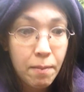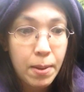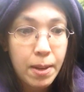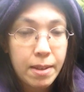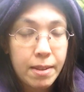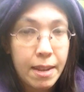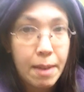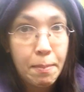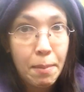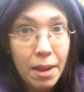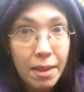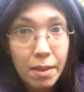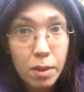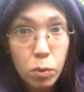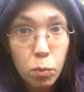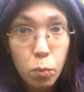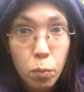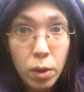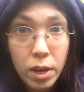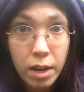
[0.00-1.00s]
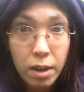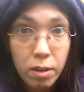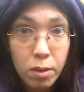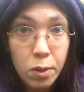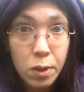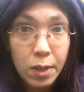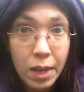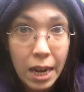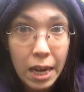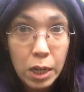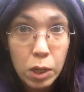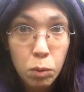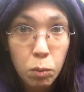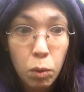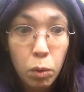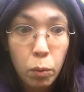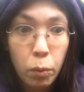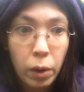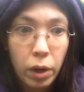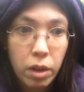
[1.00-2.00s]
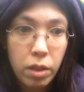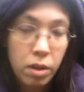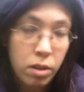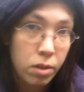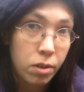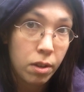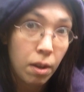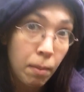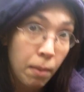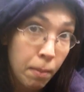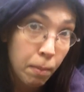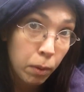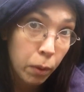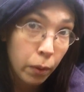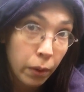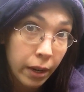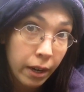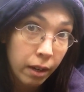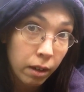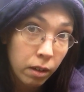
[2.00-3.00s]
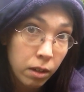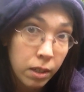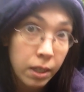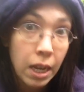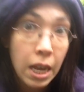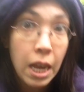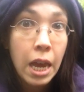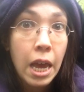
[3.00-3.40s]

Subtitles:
because they made this weird schedule where there's some employers